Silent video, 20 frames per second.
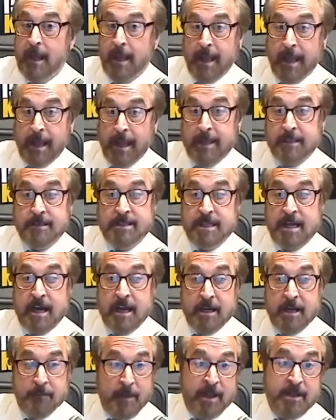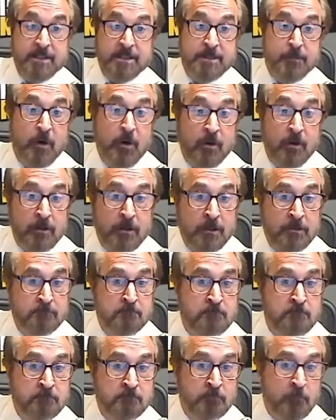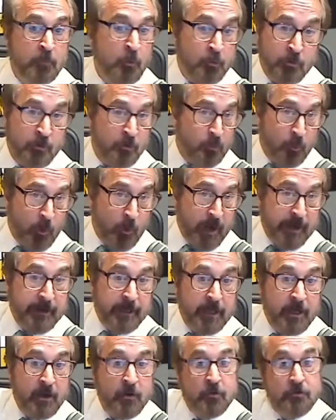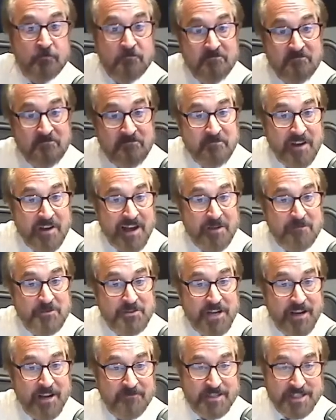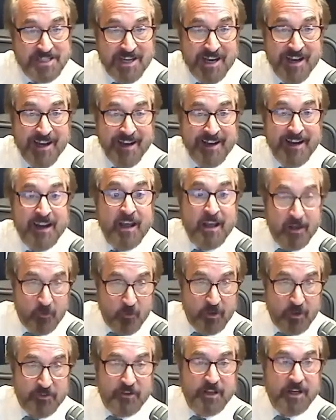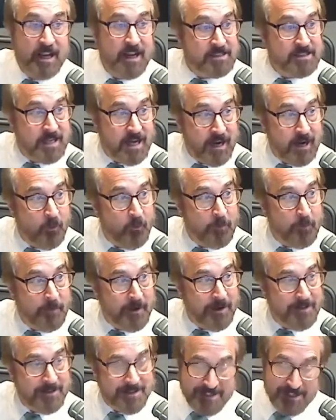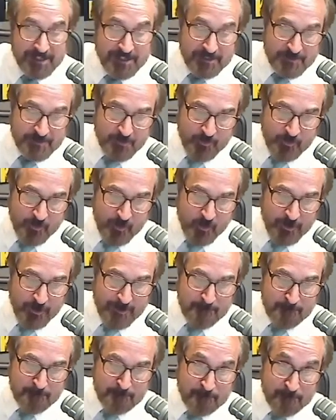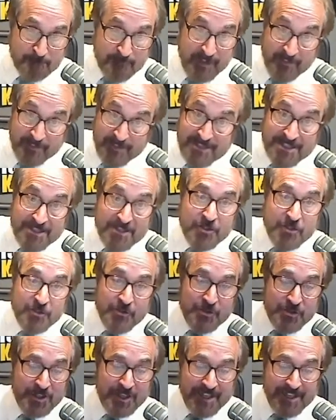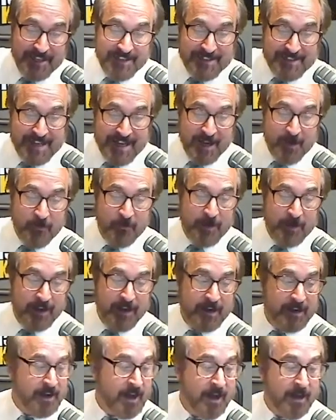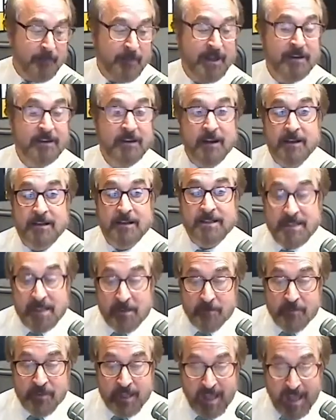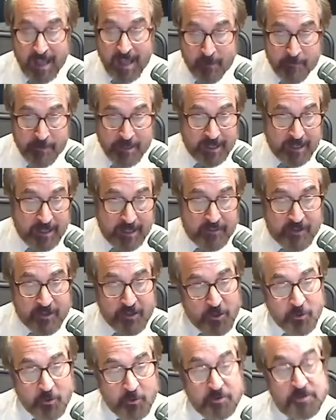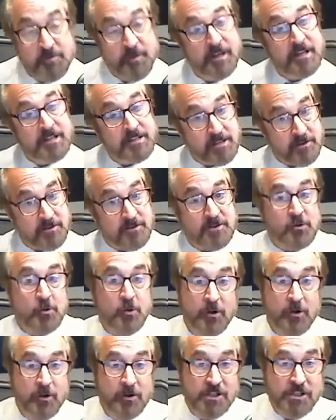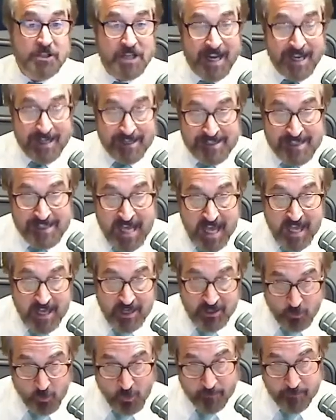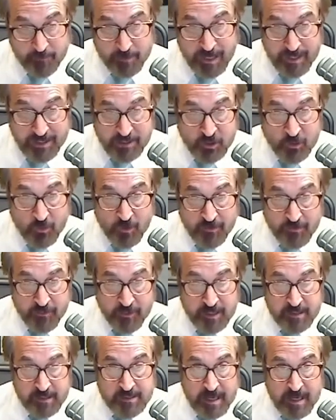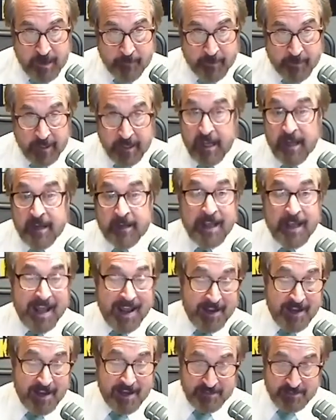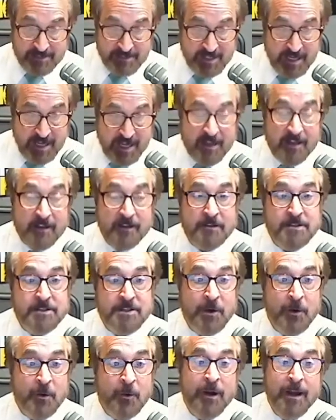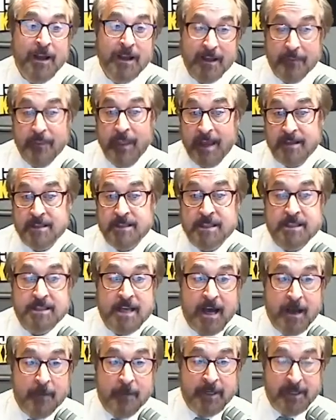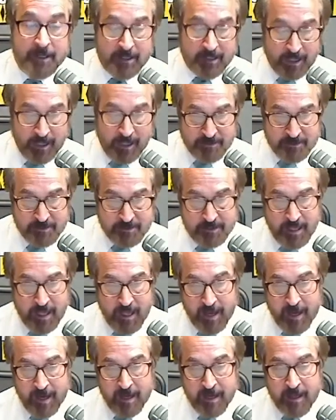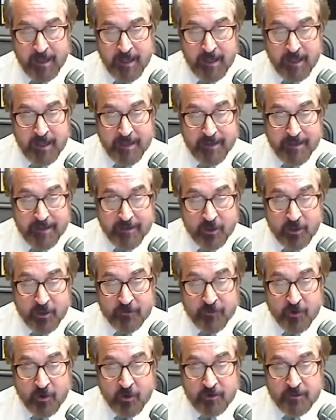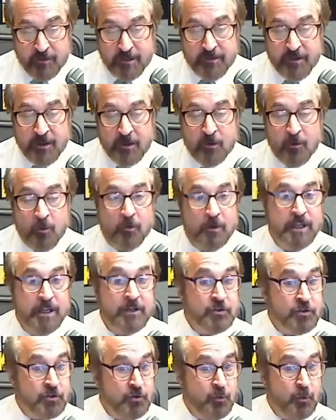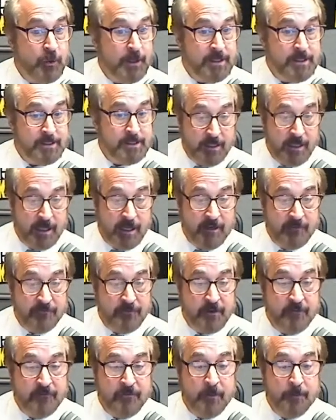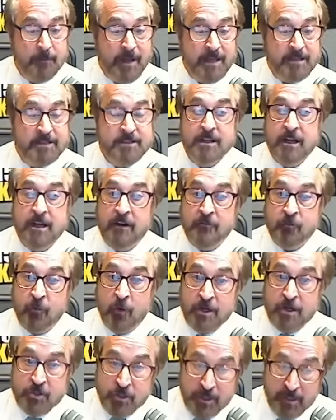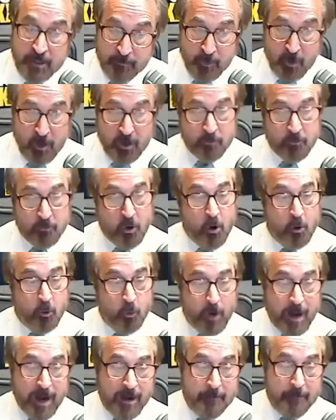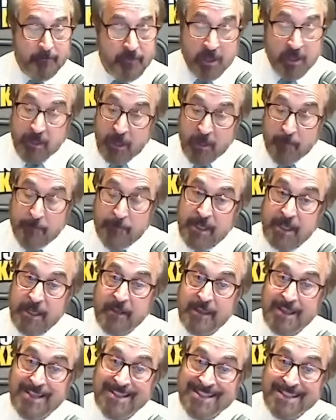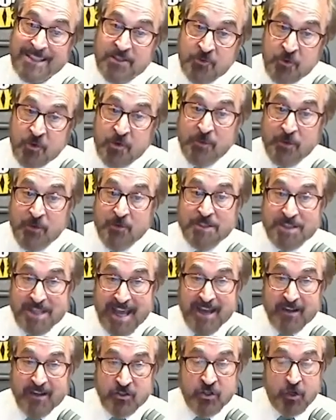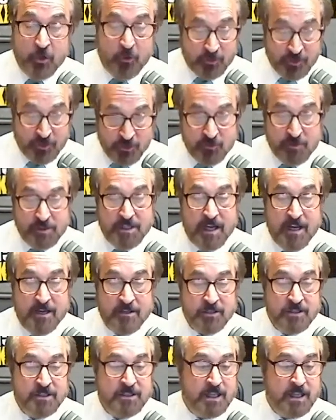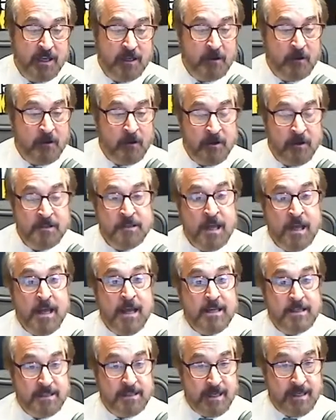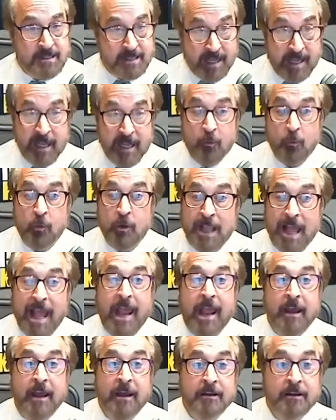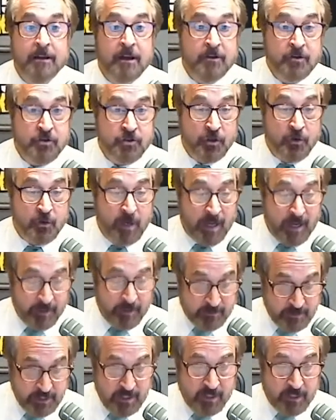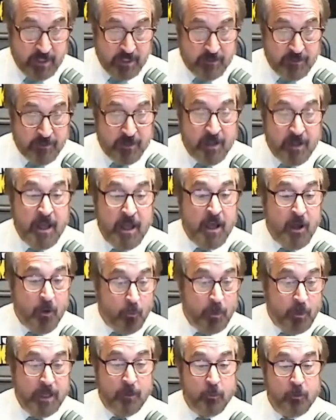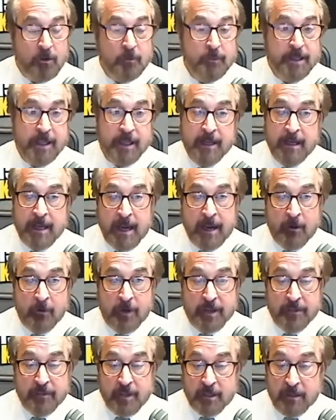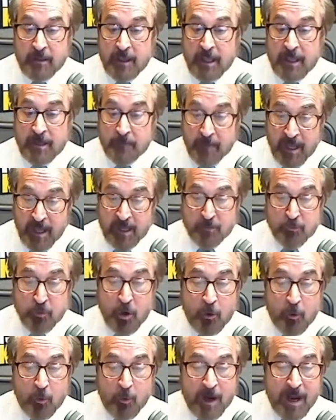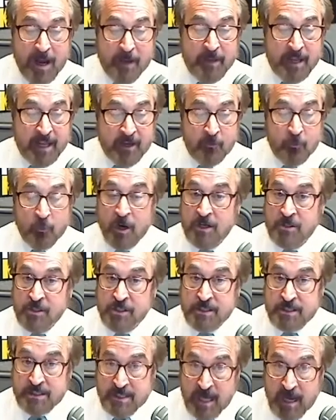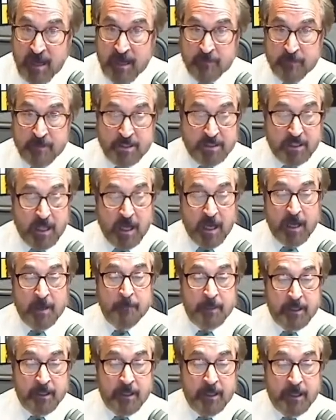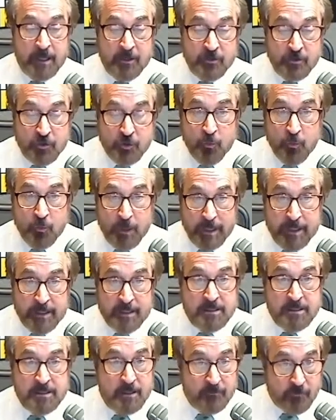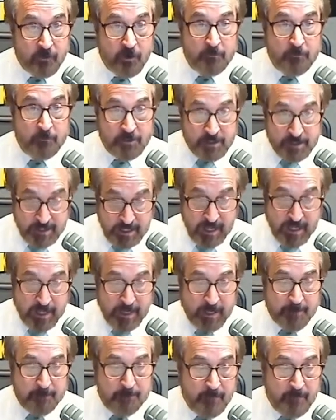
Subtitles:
Inside baseball or radio. I'm Jeff Stein with today's Iowa Politics Report. Now, this is usually a time when I comment on something happening in the news, but it's also a good chance to update you on things happening at KXEL. So that's the topic again today. You've heard that there are only 2 weeks left of the Best of Rush Limbaugh program. The company that distributes that show to stations like ours says it will end on June 18th. We will begin airing the Glenn Beck program in Rush's time slot beginning 2 weeks from today.